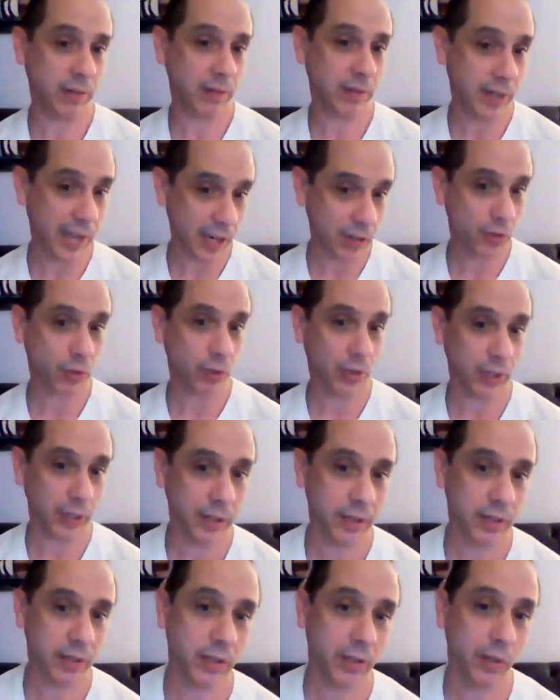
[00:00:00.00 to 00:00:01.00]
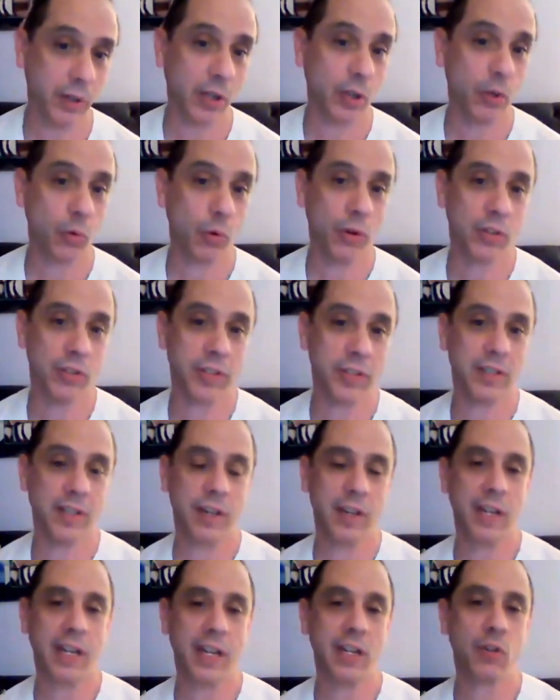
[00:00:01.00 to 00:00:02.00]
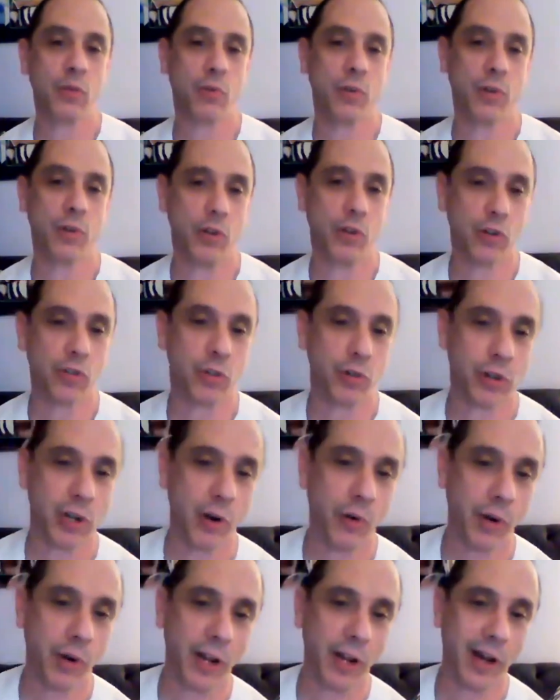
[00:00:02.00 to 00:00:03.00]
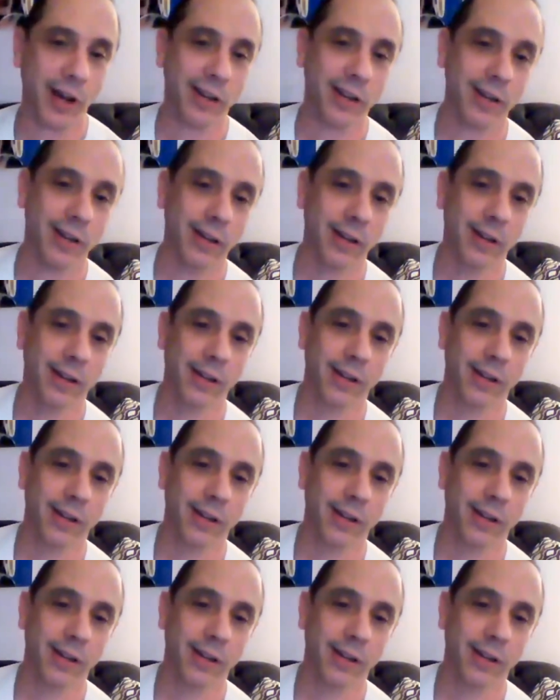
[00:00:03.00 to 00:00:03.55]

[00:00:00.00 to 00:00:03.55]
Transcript: naturally so in other words is it nature or nurture going on here